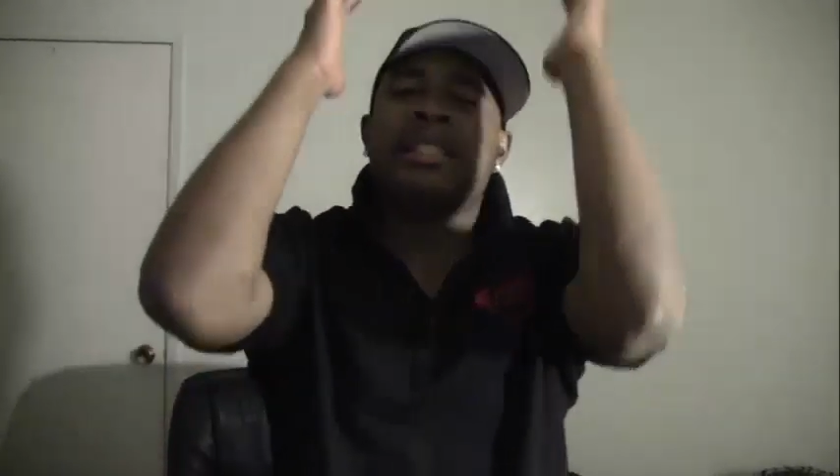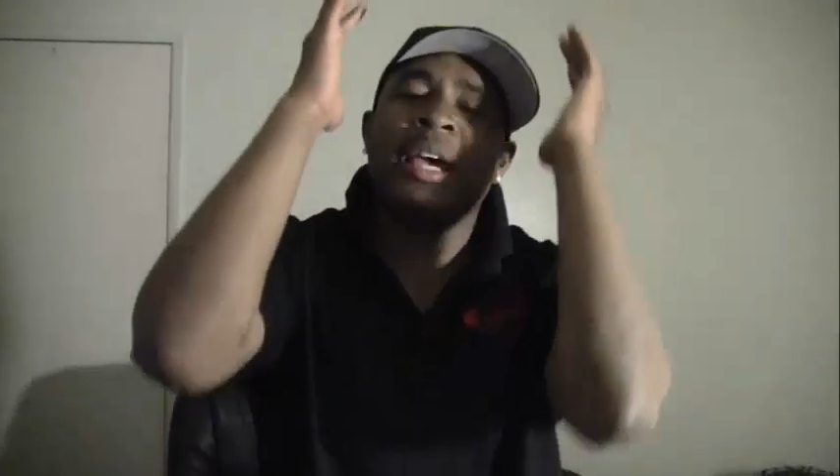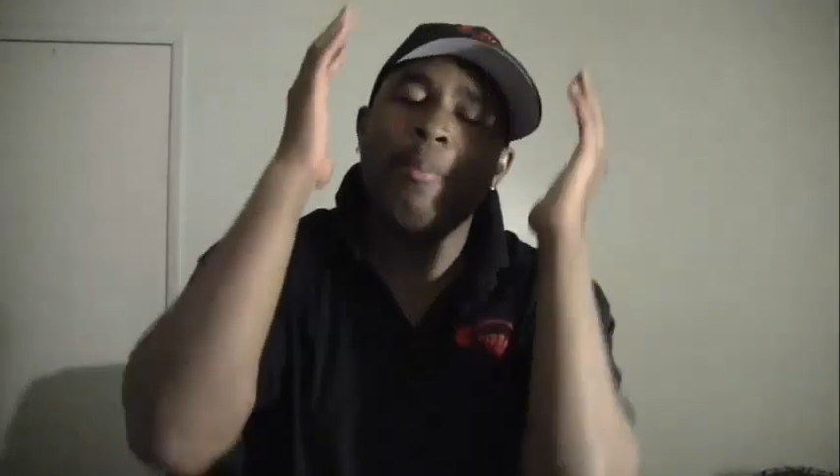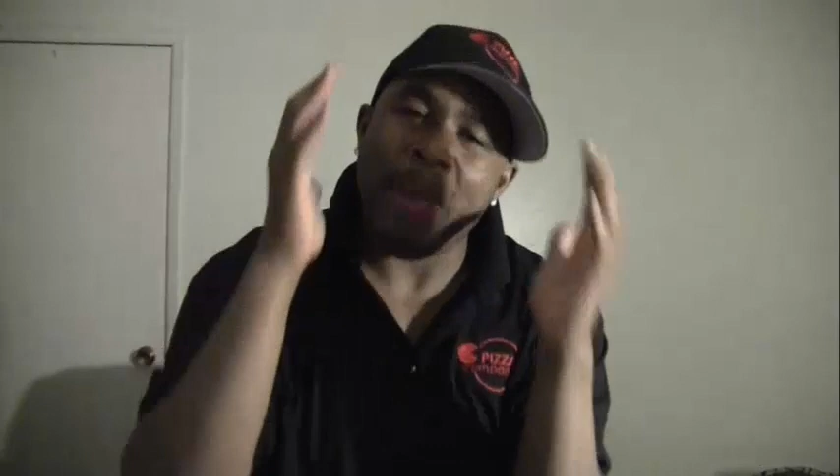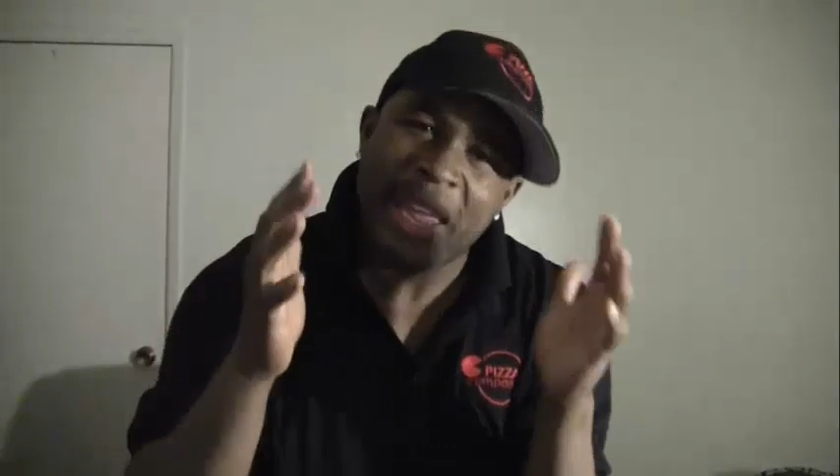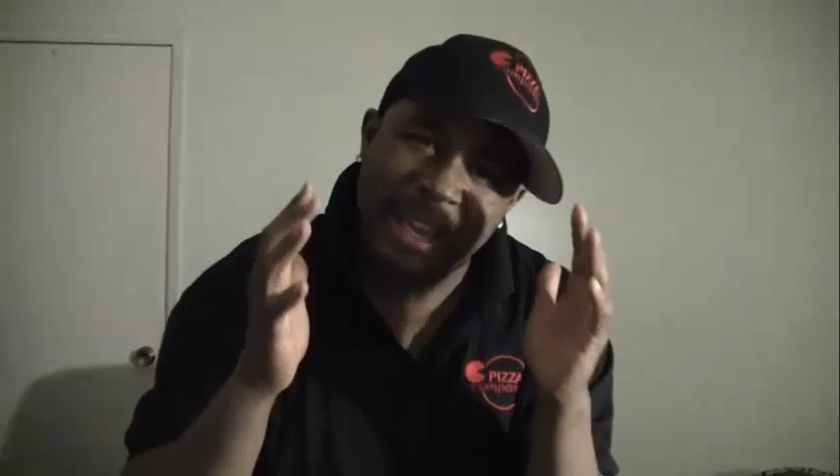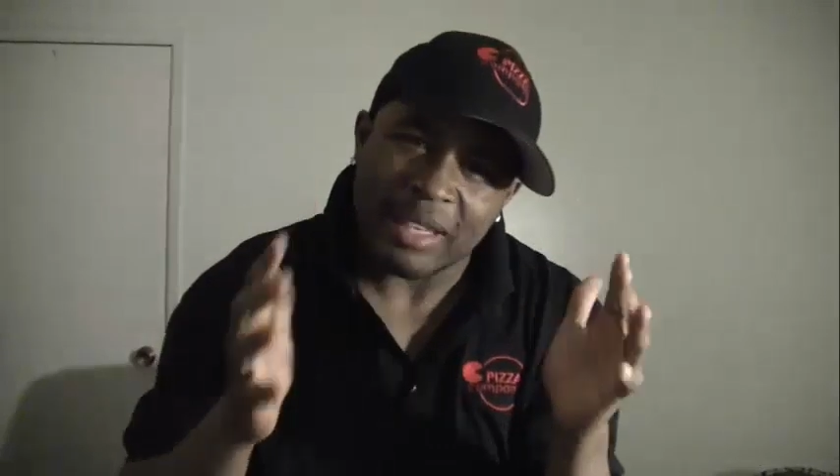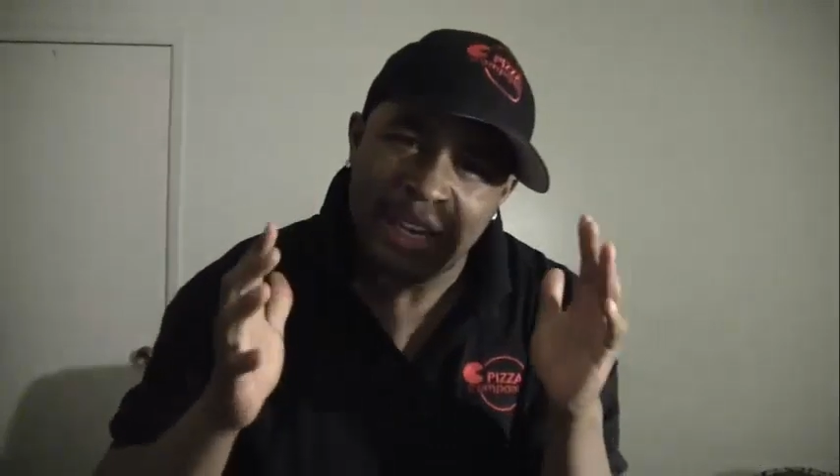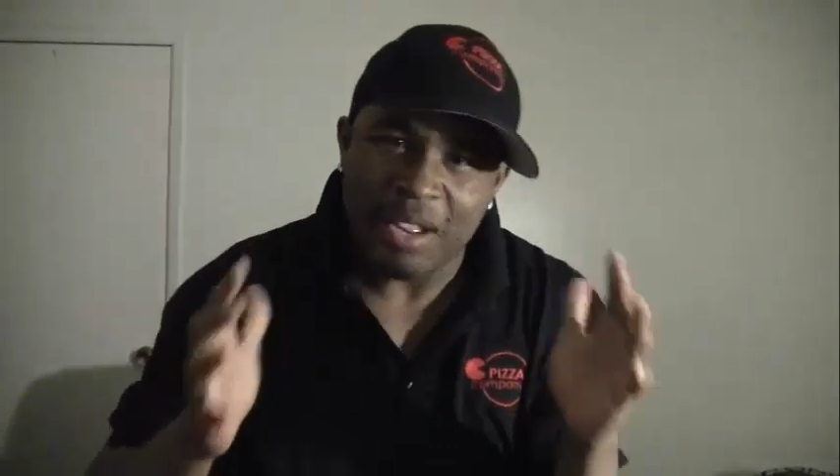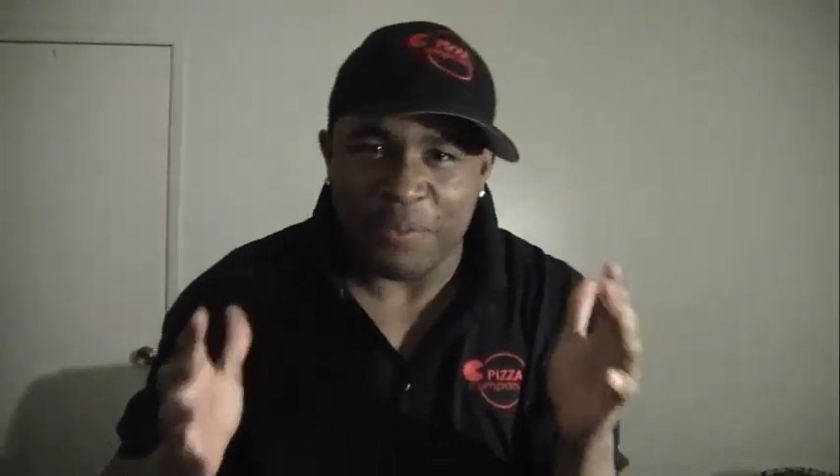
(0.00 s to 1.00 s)
to make
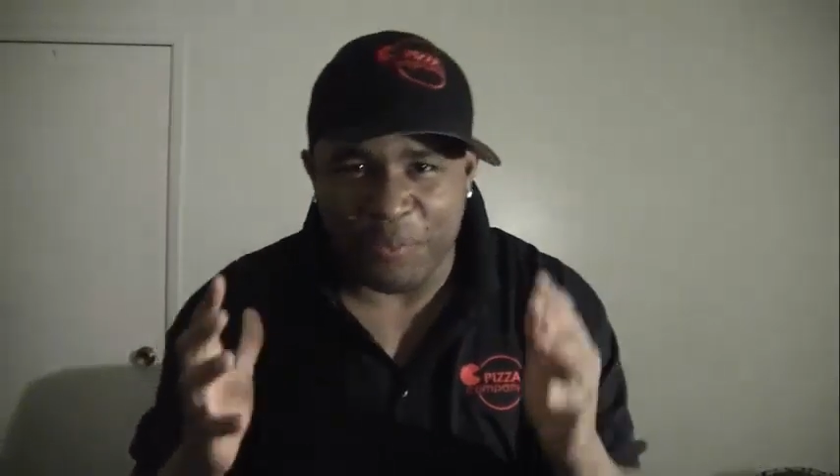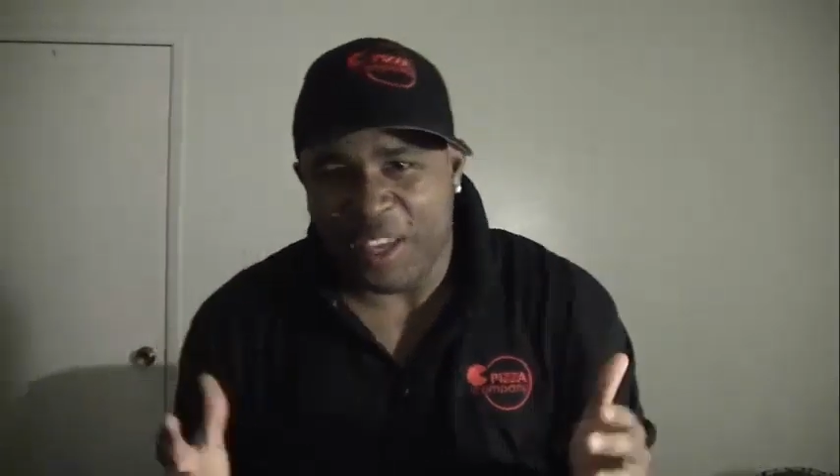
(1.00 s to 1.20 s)
enough